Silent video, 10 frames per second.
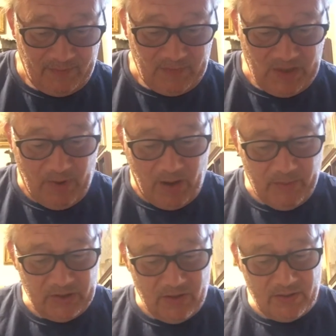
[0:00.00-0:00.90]
The
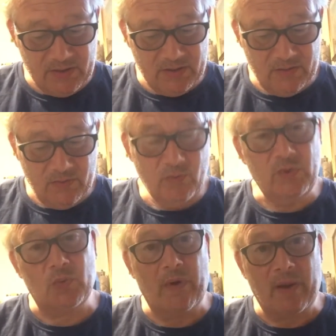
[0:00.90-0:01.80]
barman nods.
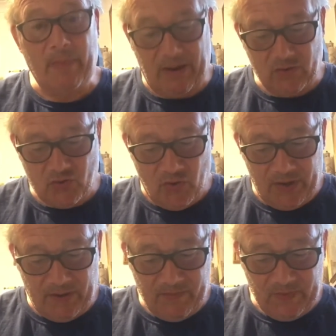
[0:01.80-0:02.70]
Wouldn't worry about
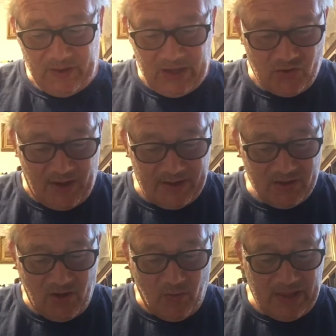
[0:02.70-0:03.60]
Troy. He tries
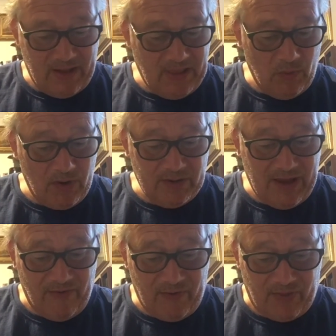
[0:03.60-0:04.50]
it on with anyone and
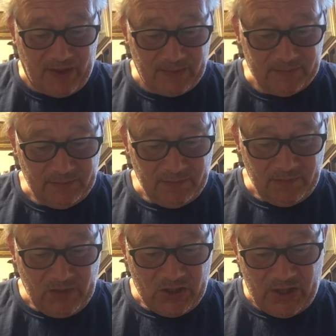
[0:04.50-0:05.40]
everything.
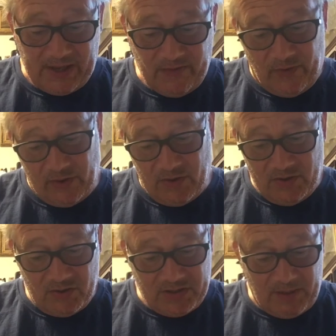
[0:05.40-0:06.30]
Shall I add a vodka
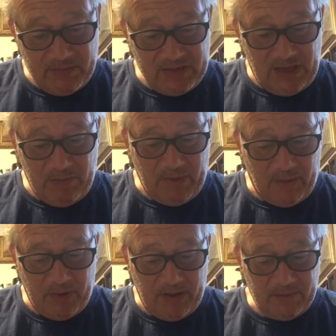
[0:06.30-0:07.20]
to your tab to keep him
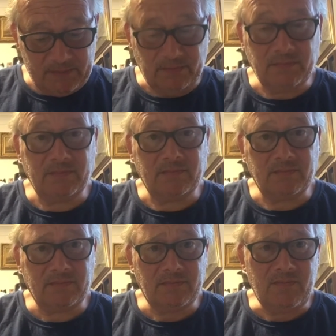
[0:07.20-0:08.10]
happy?
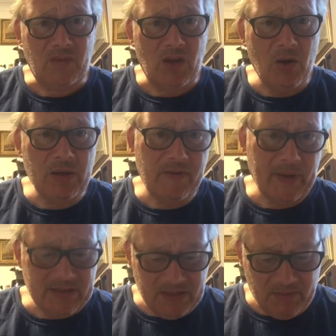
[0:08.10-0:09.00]
Only if you
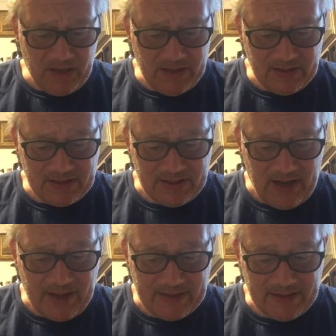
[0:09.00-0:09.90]
add something in it to
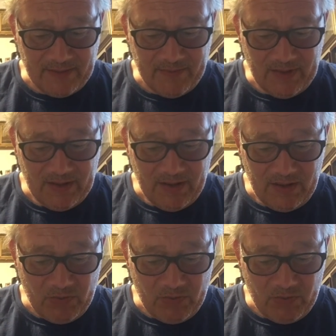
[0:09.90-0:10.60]
silence him. A